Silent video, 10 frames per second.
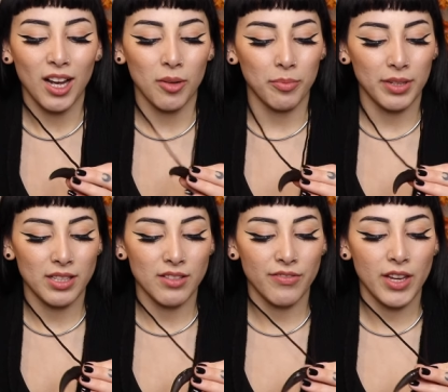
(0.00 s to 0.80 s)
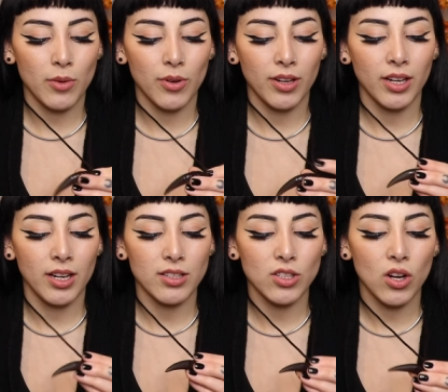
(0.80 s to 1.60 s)
um, but it's a fake one and
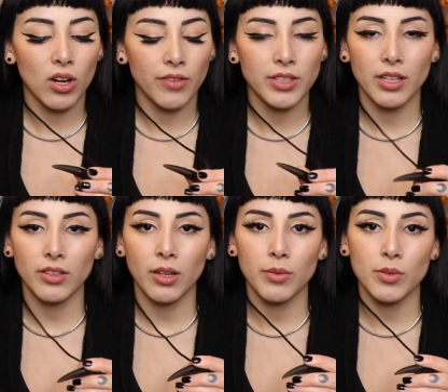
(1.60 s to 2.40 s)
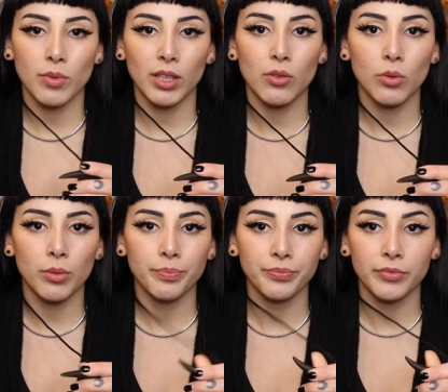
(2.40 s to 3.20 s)
it's carved and I thought it was really
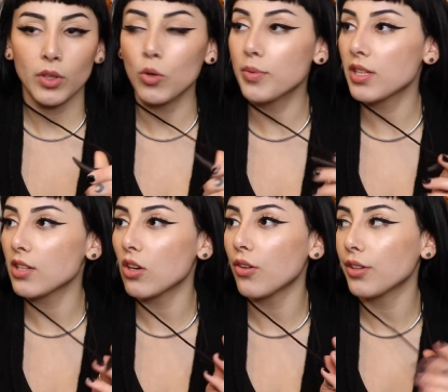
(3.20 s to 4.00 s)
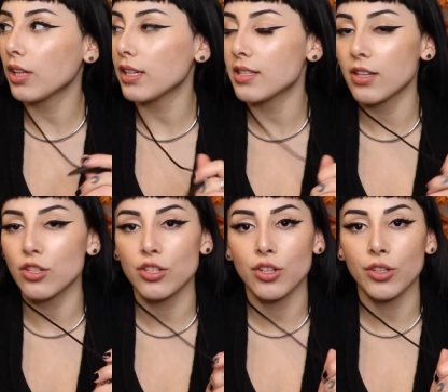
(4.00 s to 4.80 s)
cool. Oops, that's all the lights that
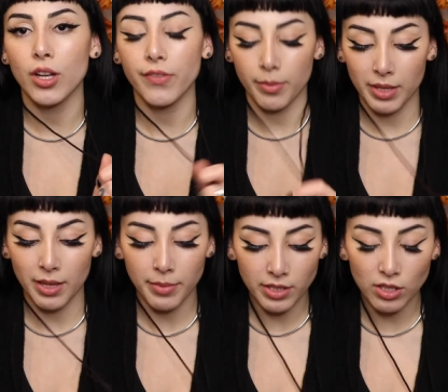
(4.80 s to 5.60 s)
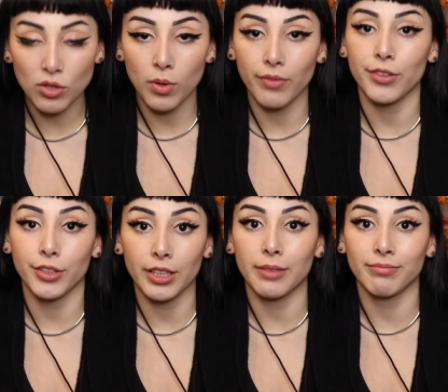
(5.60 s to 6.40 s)
just turned off on me. That means it's
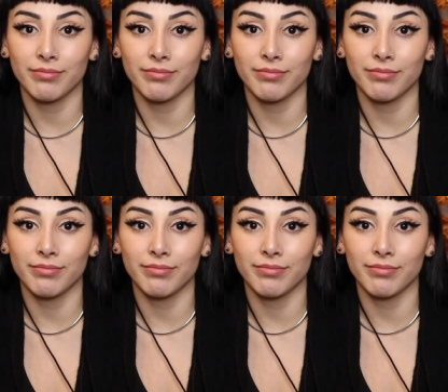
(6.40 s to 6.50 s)
12.30